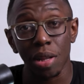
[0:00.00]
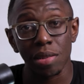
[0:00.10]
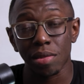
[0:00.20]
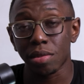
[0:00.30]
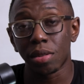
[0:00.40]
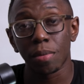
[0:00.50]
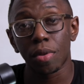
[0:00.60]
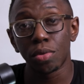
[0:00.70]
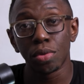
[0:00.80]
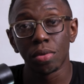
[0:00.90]
what's come
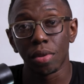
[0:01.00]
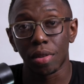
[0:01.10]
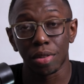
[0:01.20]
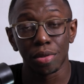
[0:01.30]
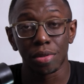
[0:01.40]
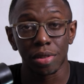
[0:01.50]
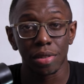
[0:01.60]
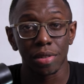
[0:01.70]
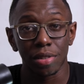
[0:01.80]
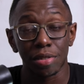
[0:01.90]
through the
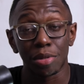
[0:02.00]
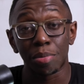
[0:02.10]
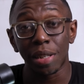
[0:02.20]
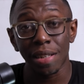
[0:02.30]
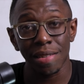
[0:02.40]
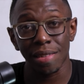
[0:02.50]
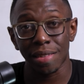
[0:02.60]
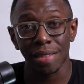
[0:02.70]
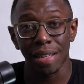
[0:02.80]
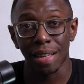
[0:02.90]
door to replace
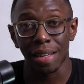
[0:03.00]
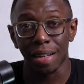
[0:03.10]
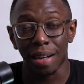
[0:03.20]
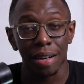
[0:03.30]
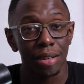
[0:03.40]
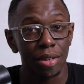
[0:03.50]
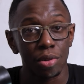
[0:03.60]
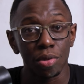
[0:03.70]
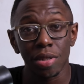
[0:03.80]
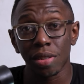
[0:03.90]
it are a
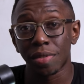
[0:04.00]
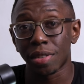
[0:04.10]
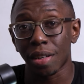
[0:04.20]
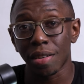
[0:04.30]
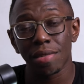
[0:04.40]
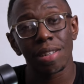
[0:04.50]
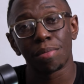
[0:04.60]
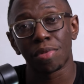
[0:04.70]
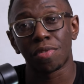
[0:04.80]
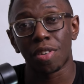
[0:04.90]
host of songs
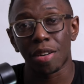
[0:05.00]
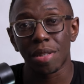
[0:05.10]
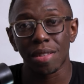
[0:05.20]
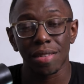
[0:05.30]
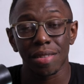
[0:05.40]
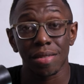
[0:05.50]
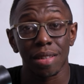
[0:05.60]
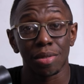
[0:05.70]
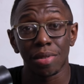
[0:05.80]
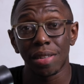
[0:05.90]
and performances
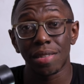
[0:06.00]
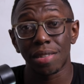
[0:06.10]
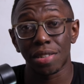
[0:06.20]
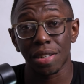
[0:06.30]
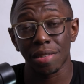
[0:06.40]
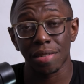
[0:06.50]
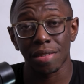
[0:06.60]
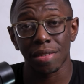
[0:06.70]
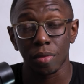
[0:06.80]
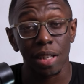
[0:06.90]
that only
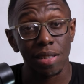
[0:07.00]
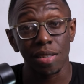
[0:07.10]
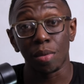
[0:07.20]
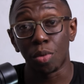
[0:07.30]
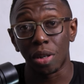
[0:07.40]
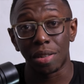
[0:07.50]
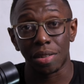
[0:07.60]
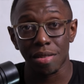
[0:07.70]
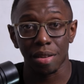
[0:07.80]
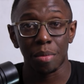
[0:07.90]
suggest that someone or
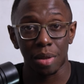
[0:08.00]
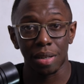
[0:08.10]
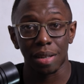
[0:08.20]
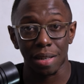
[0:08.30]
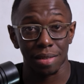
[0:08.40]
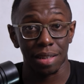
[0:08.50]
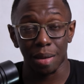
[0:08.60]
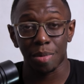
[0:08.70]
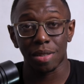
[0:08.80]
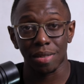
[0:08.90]
something has
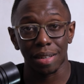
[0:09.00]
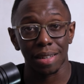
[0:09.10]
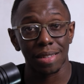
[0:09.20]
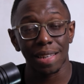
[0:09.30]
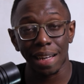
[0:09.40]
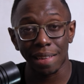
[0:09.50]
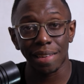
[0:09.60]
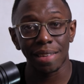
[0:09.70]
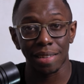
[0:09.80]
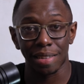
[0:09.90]
kept a tight
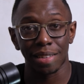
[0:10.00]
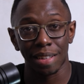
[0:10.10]
lid